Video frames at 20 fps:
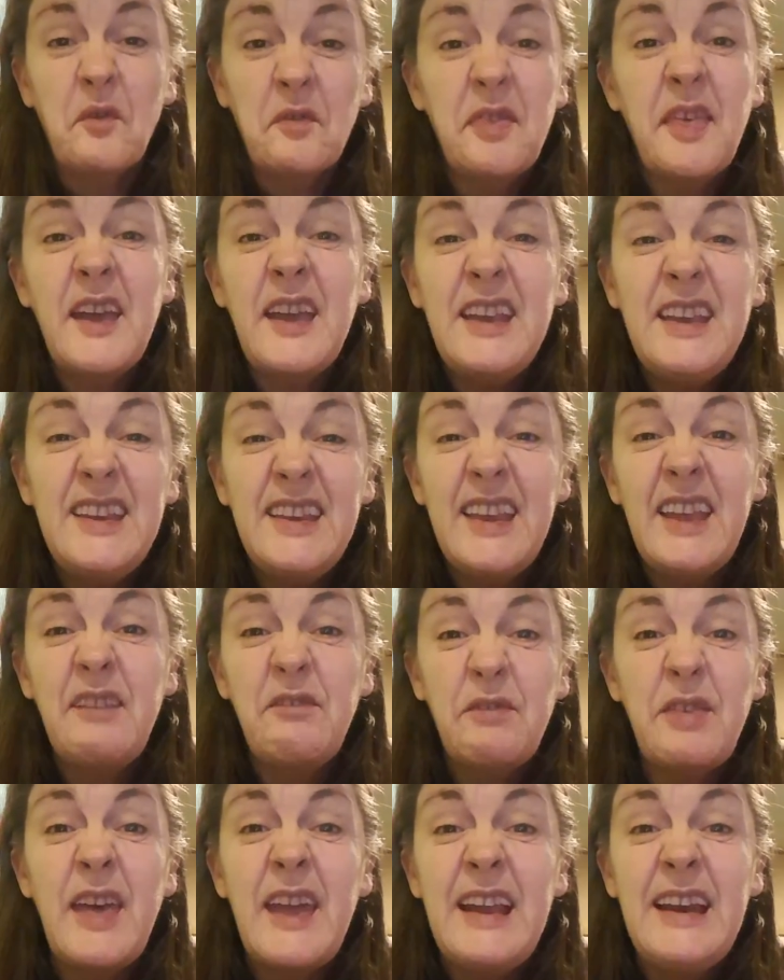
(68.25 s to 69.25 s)
If
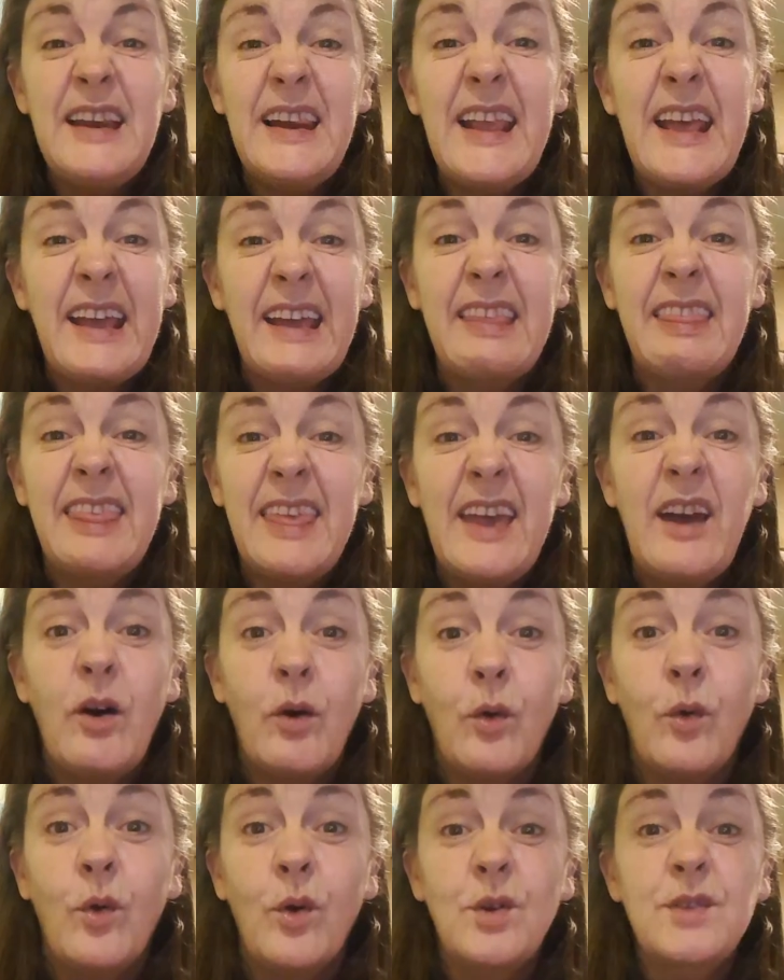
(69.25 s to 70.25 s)
they lick the
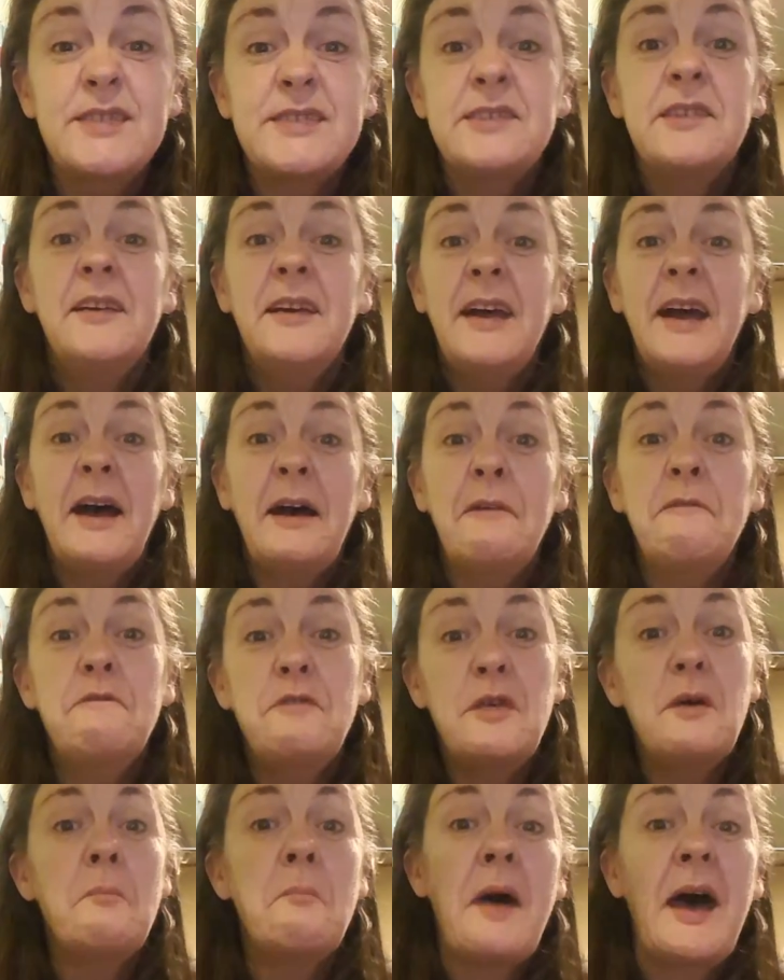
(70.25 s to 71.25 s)
arse of
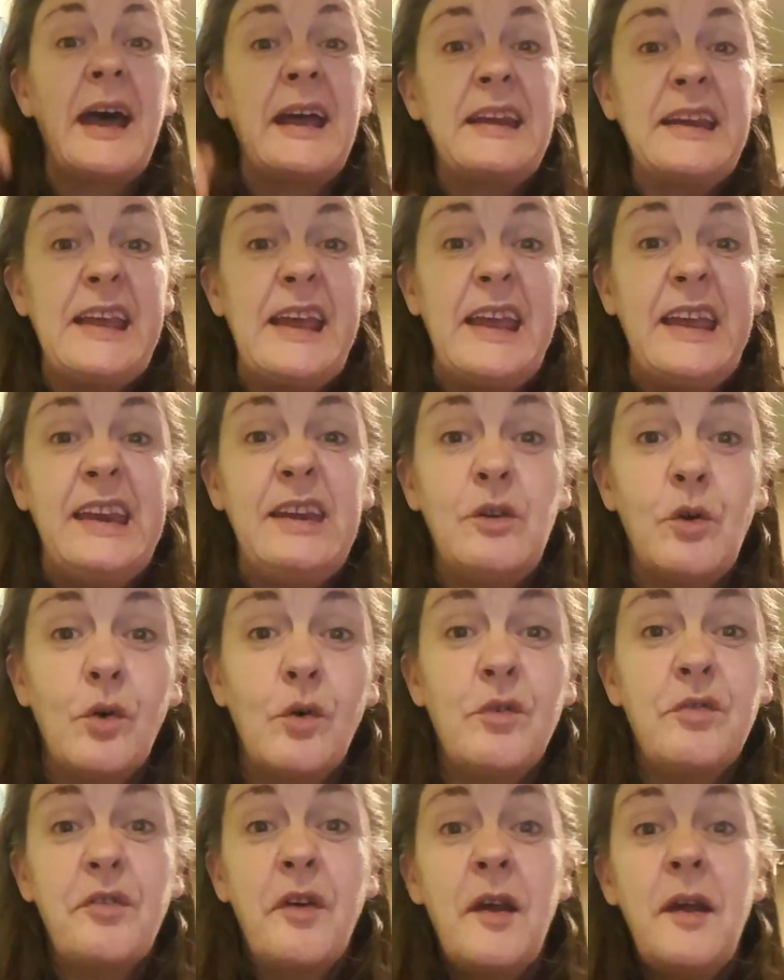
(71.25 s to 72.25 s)
the man
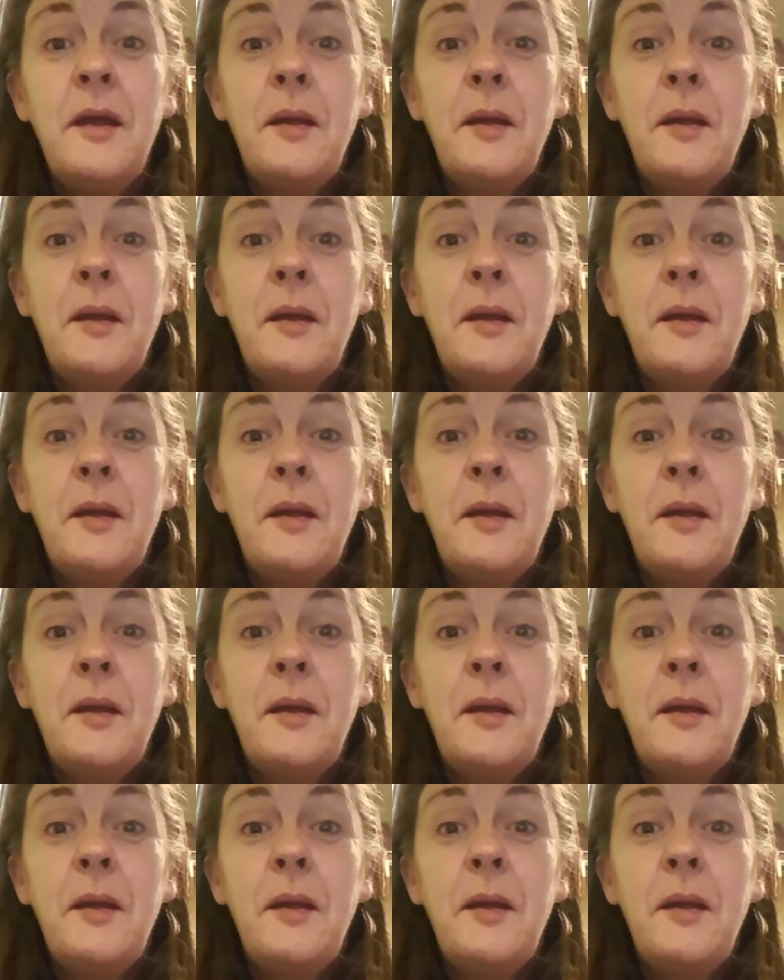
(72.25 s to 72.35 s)
enough,